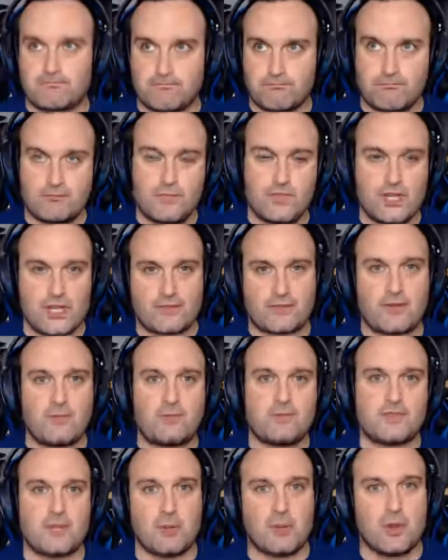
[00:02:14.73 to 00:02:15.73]
just from
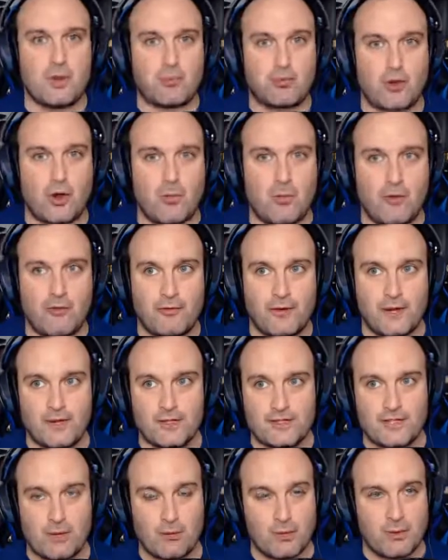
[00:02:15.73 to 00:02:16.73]
some of the promo
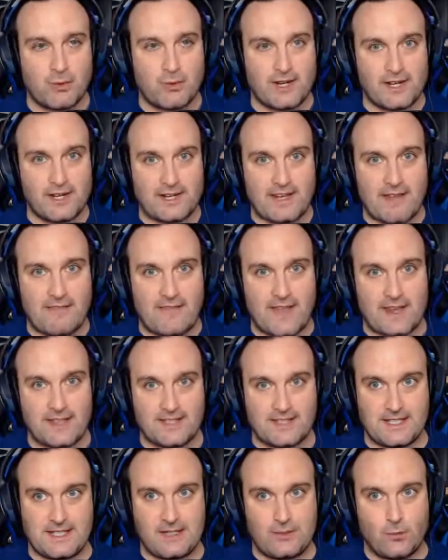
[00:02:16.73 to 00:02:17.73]
footage that we were going to get that
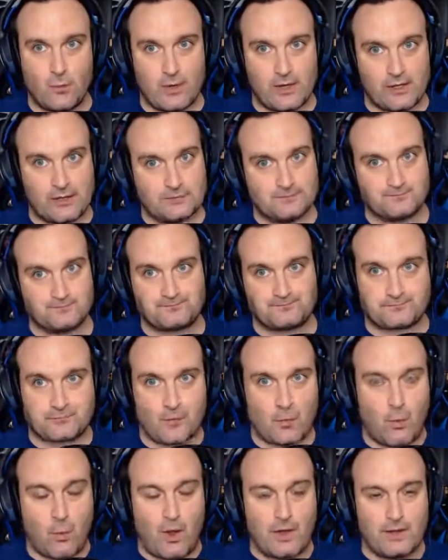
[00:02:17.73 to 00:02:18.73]
scene where
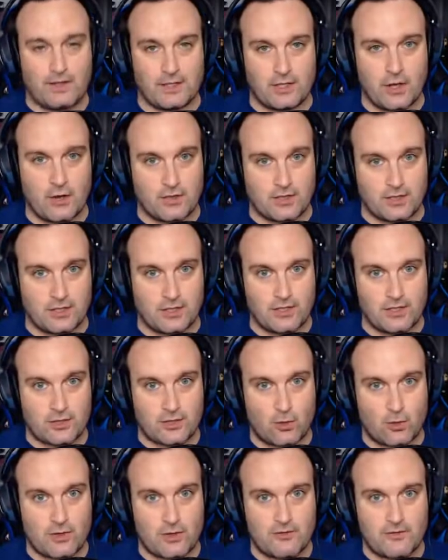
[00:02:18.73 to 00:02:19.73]
Wanda goes to the
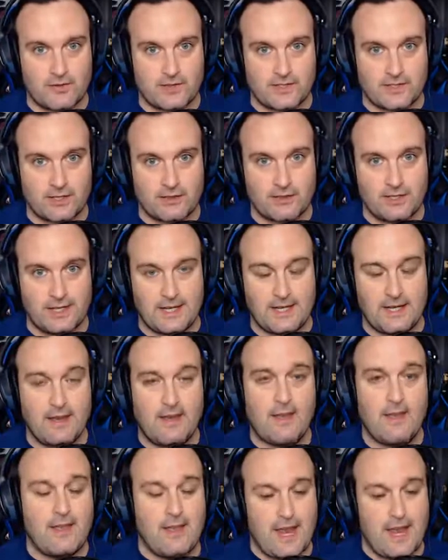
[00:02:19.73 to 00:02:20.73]
sword facility
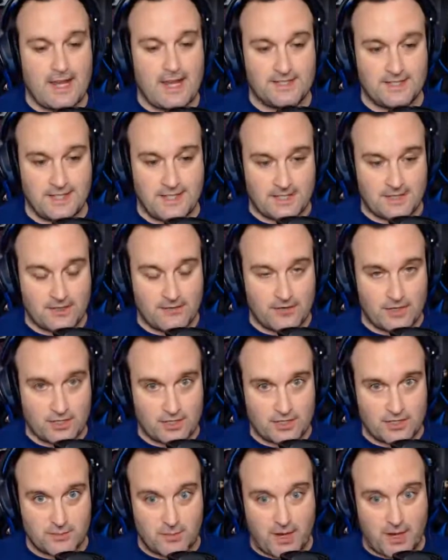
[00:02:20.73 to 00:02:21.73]
and sees the
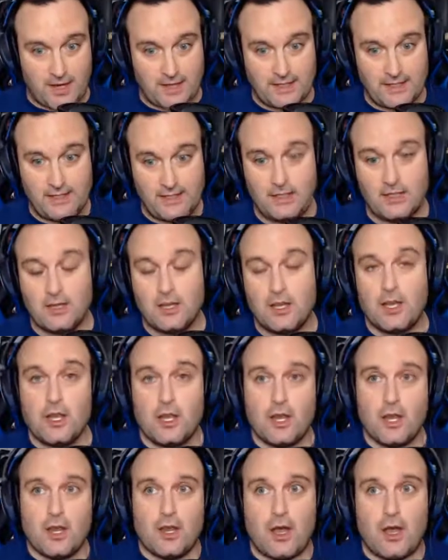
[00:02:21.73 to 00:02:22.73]
Vision's body.
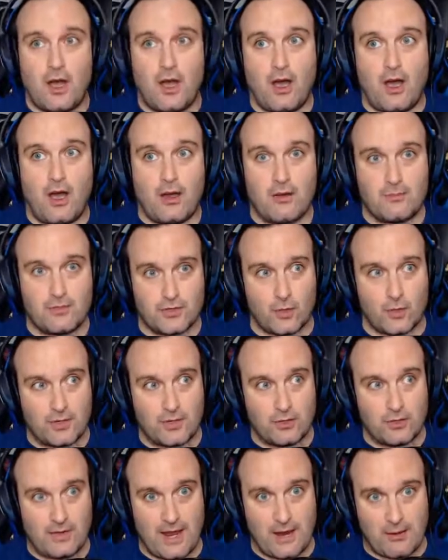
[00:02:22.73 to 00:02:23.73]
So we
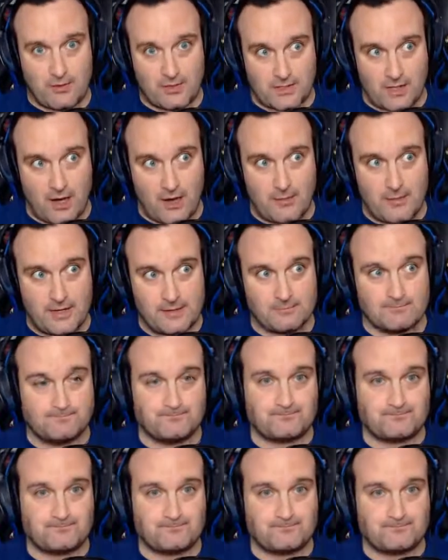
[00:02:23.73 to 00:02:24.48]
knew that was coming.